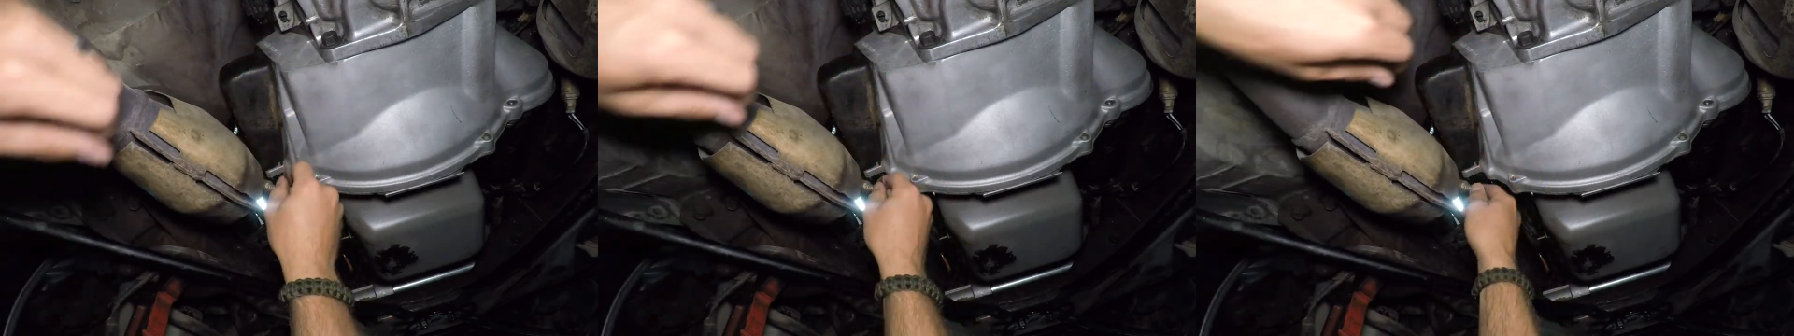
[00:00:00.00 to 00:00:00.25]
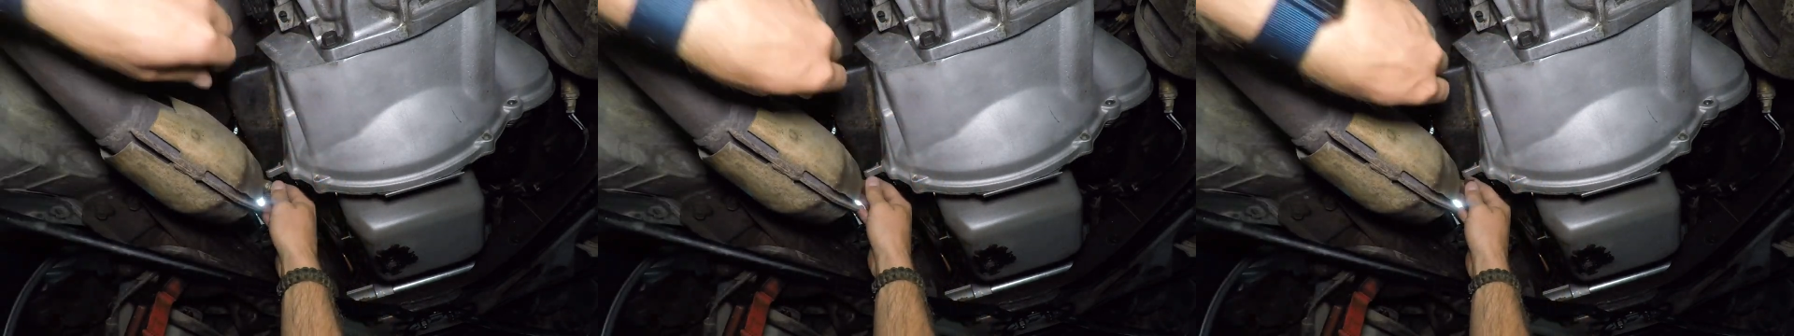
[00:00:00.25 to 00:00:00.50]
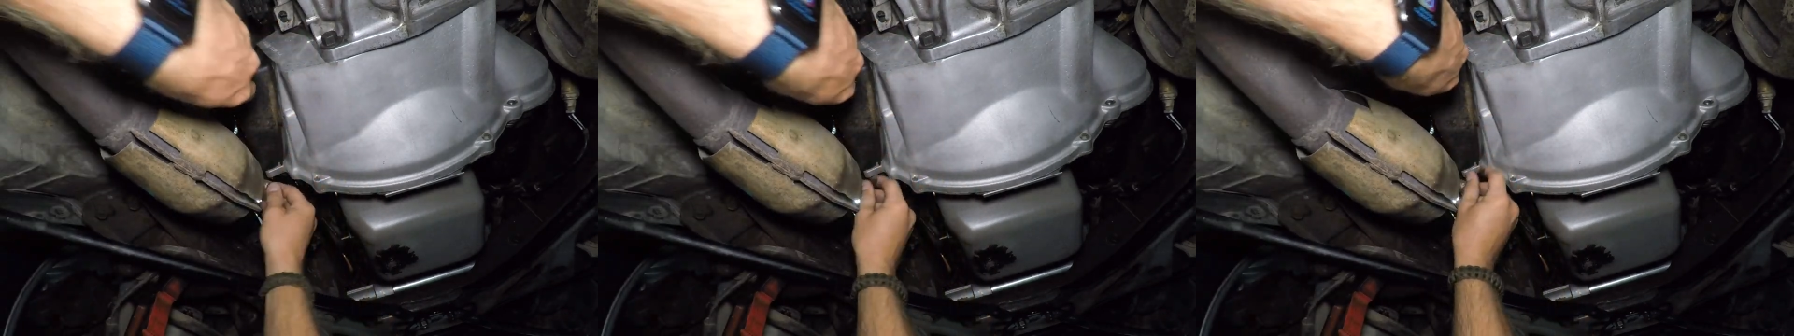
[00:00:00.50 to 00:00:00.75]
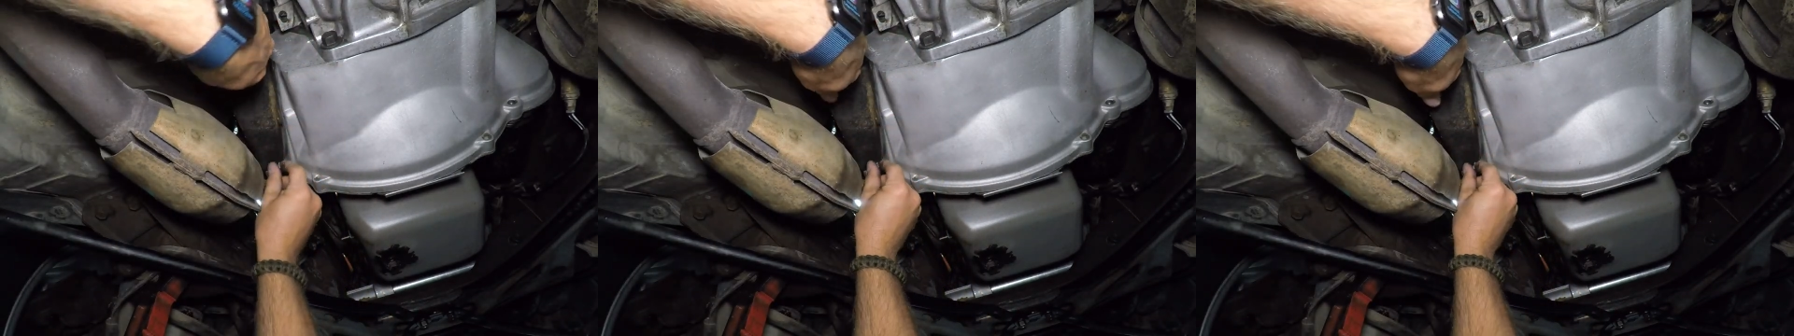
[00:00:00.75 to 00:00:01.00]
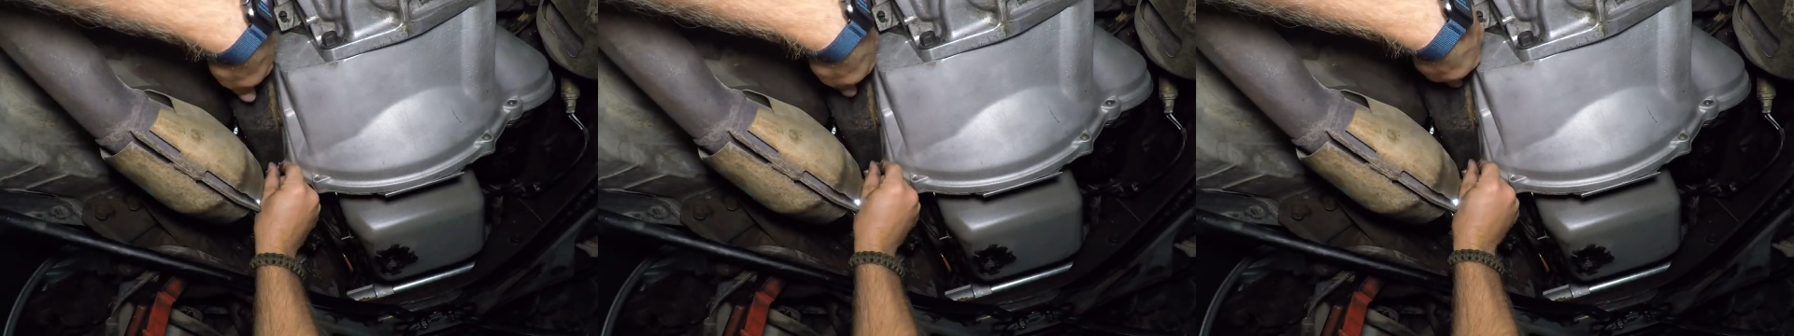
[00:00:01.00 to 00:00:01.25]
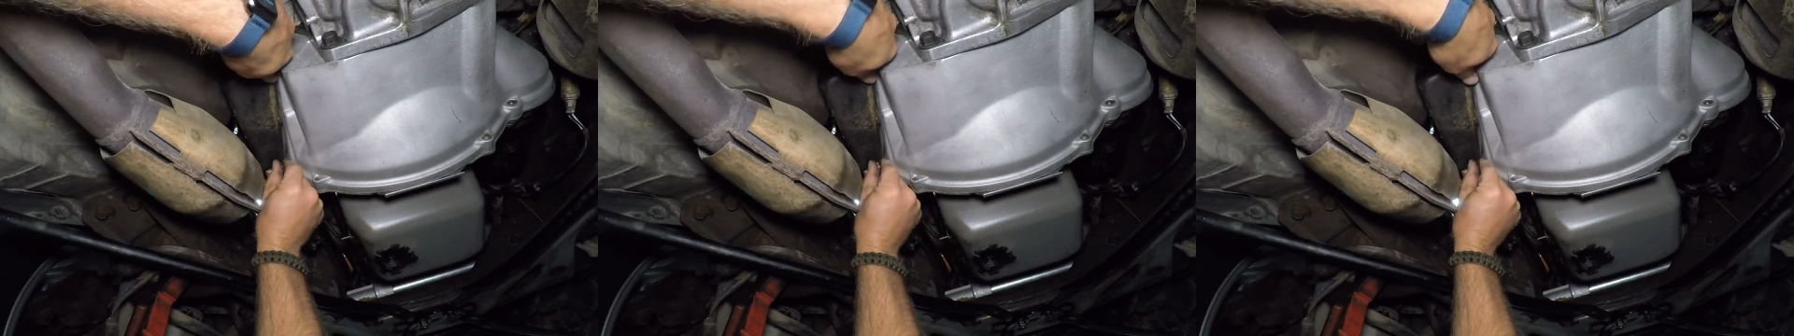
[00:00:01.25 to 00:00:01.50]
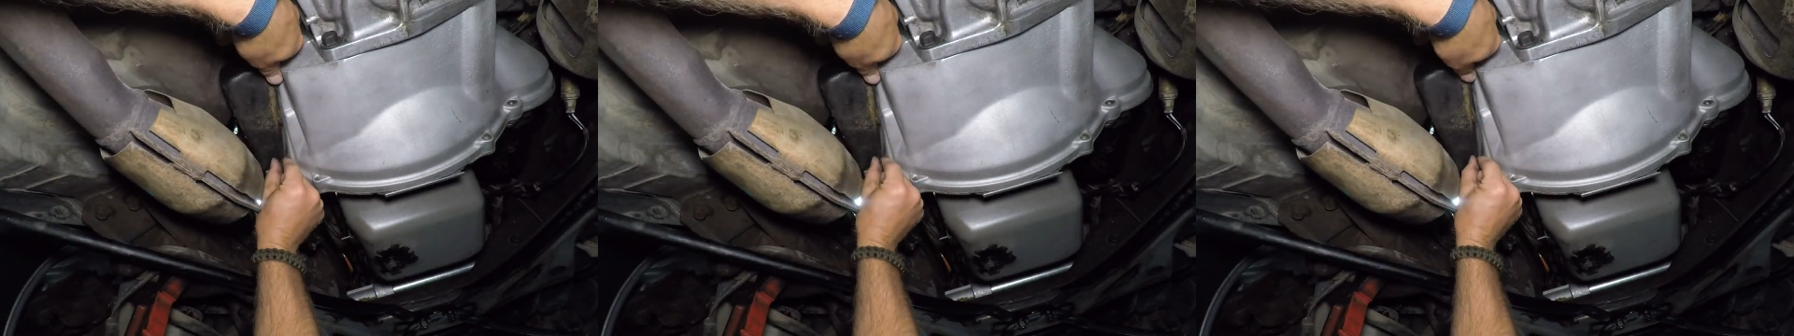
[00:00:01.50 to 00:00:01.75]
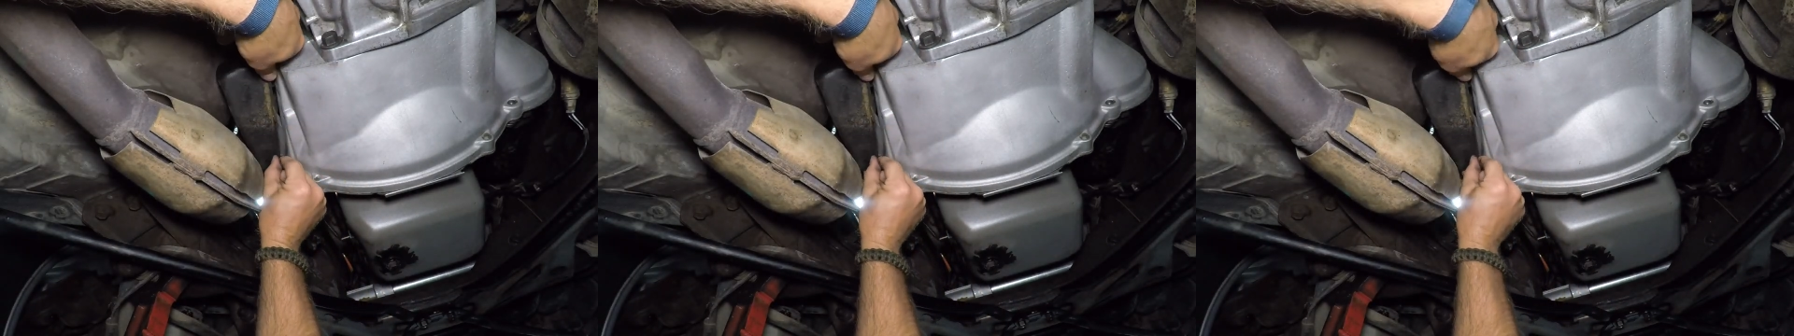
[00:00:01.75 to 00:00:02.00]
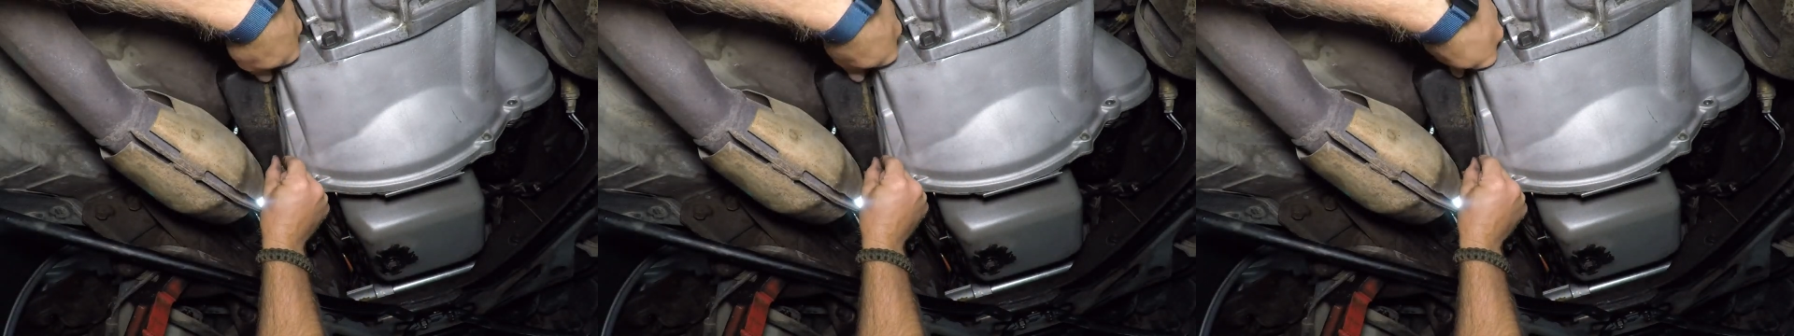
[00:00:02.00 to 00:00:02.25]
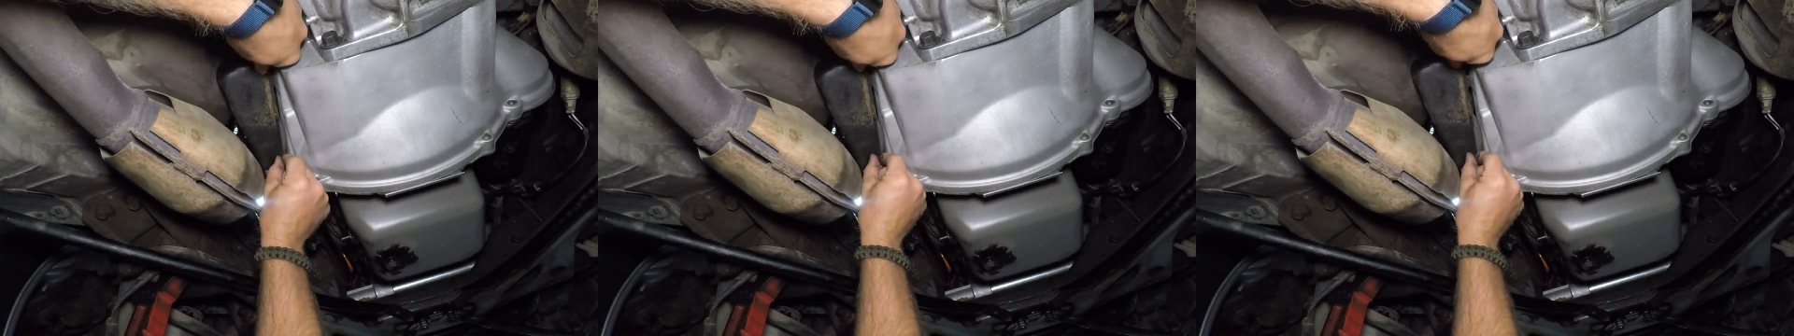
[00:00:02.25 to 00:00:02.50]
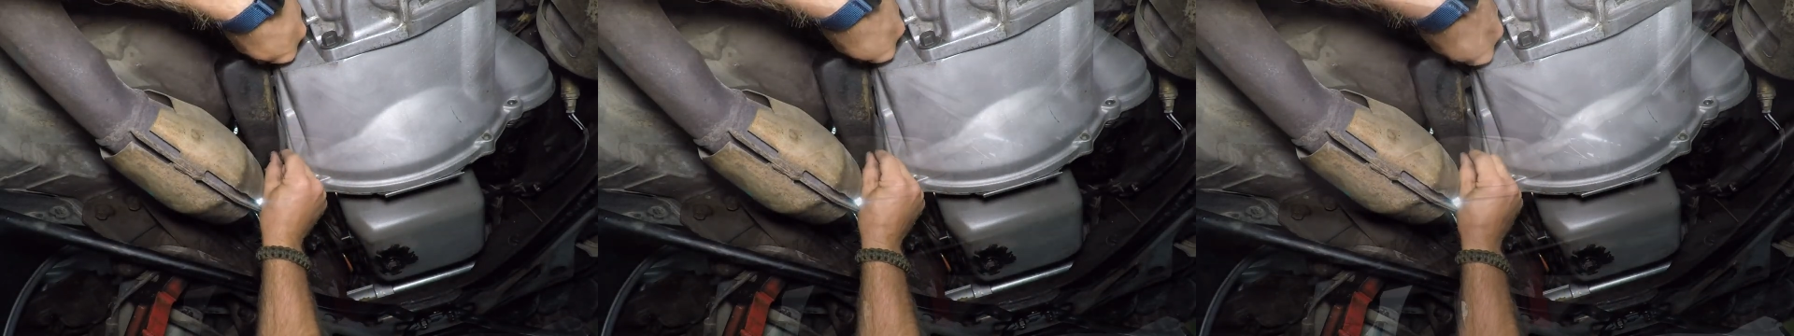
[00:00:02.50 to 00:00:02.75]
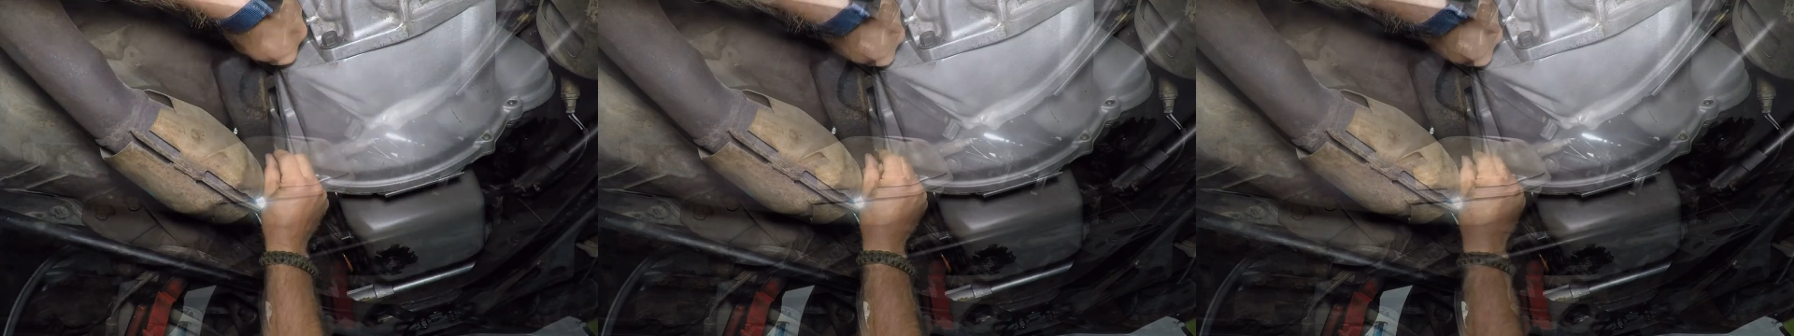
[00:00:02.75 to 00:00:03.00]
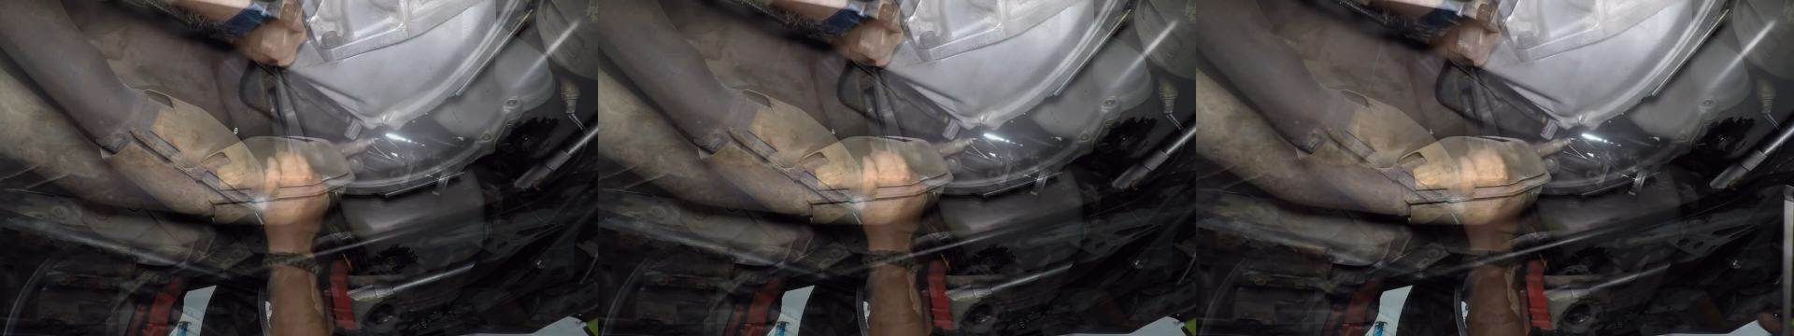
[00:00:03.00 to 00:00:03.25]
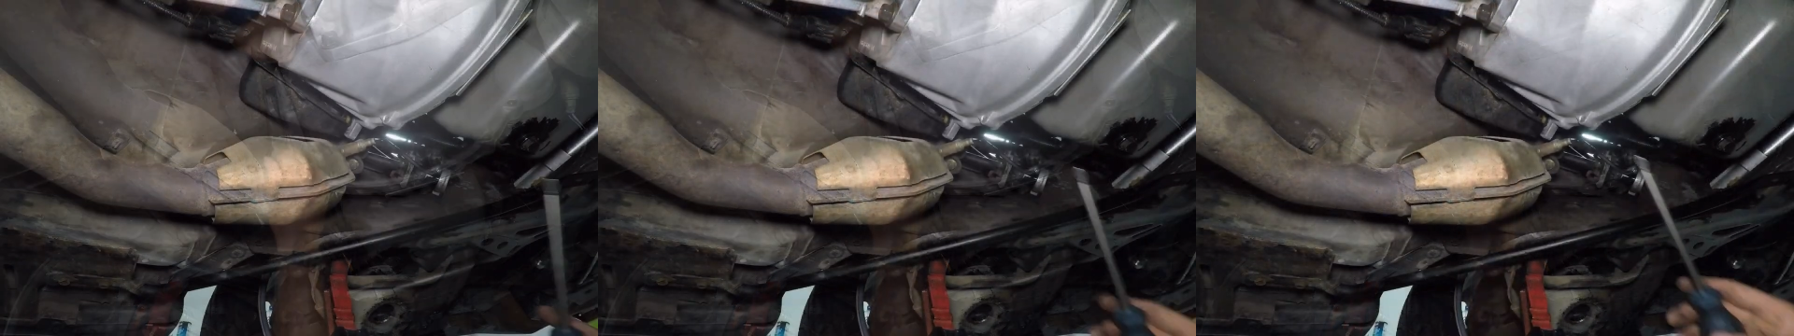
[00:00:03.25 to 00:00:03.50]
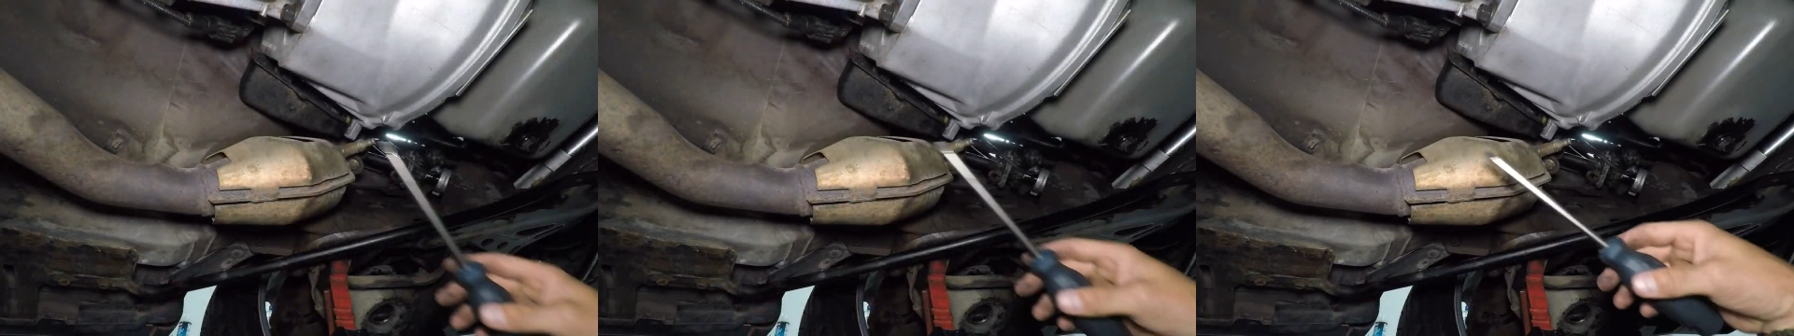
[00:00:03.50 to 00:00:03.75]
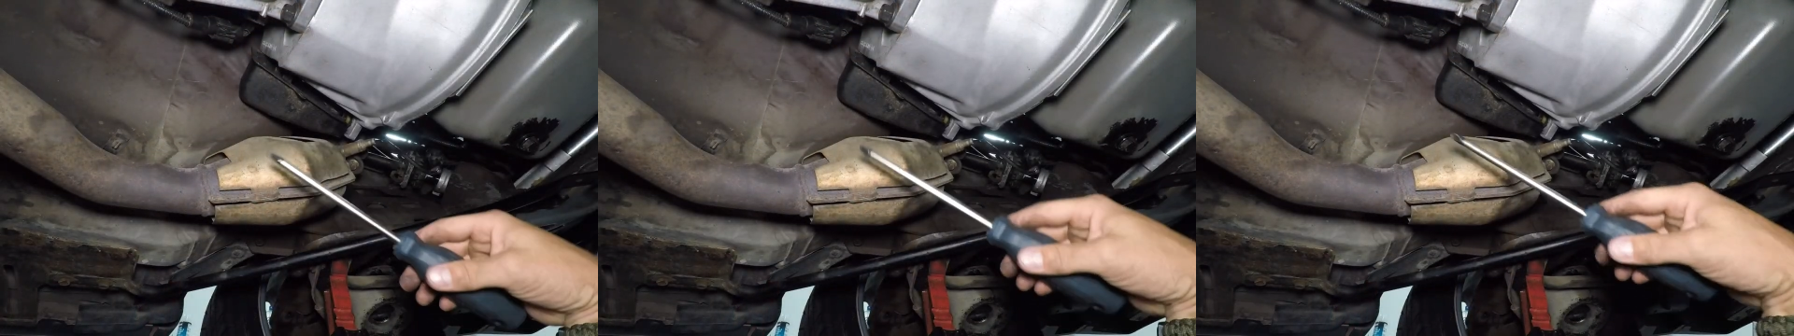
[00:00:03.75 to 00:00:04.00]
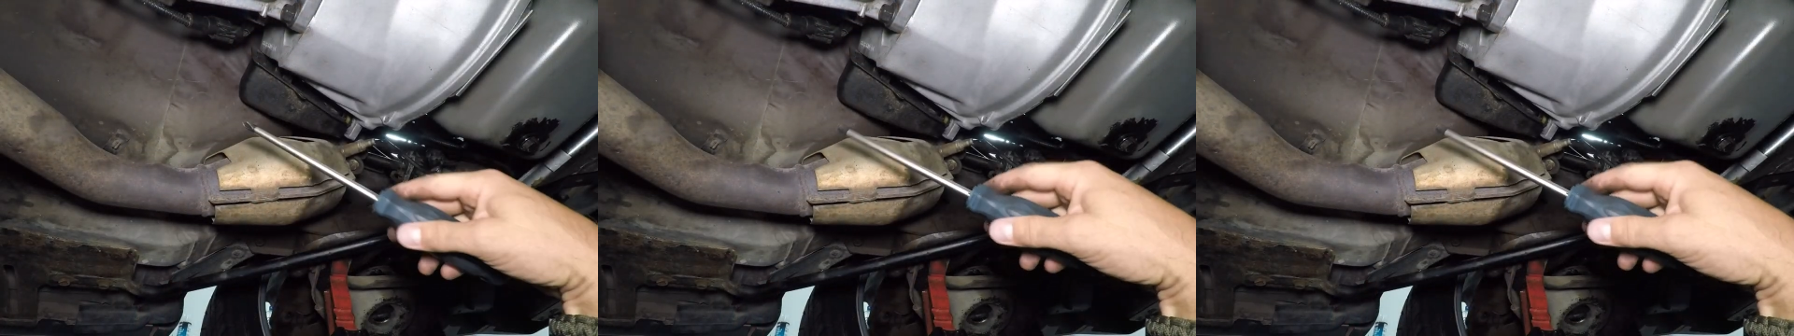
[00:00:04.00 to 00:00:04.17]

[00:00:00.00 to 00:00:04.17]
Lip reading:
No face is visible, so there are no lips to read.